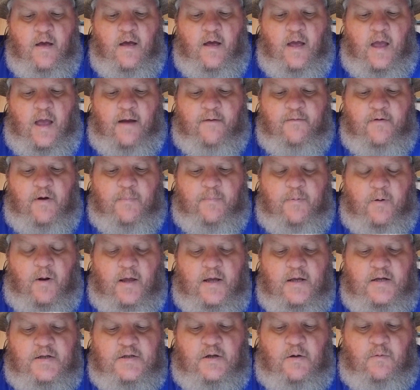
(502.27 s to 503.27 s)
Every
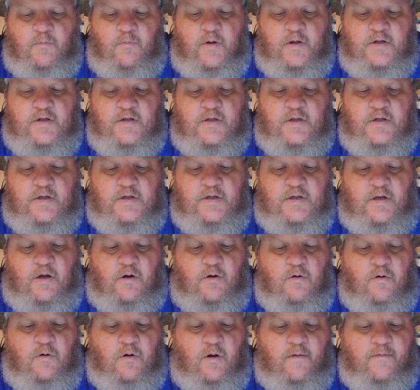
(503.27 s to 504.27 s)
place on which the
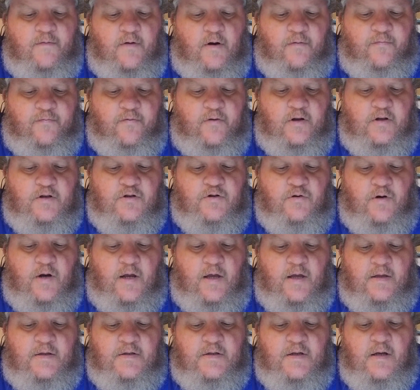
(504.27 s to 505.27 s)
sole of your foot
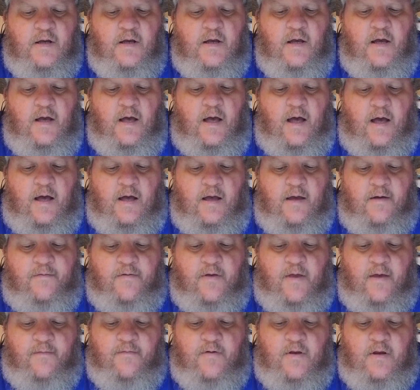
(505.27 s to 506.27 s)
treads, I have
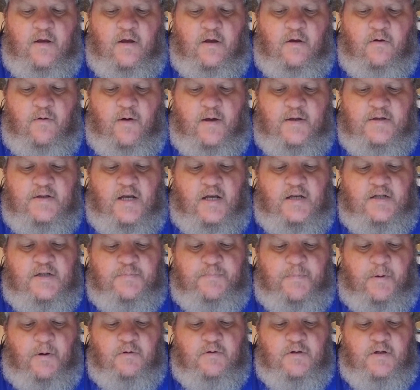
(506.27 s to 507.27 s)
given you, as I
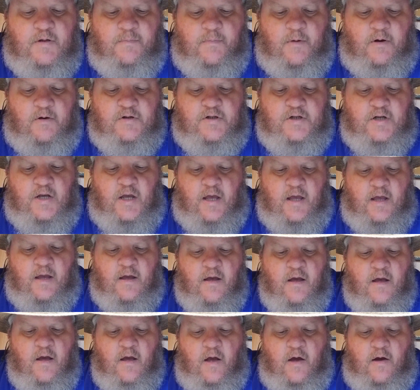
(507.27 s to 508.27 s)
spoke to Moshe,
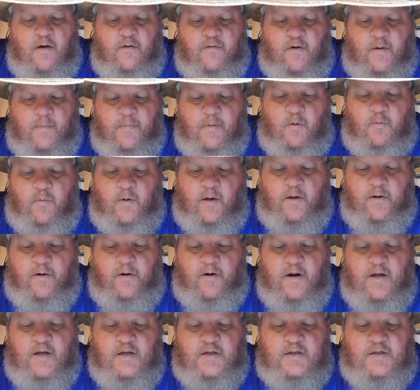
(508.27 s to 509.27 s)
from the
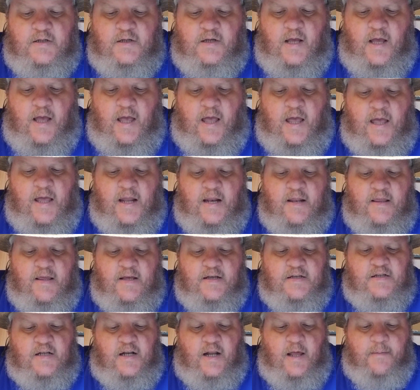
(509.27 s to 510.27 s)
wilderness and
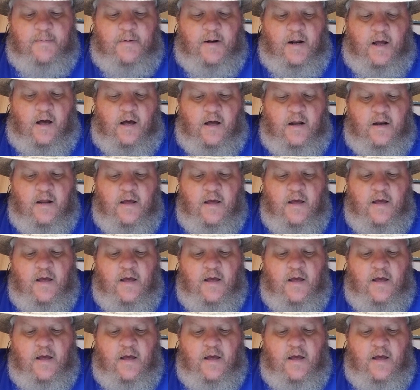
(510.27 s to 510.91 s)
this Lebanon,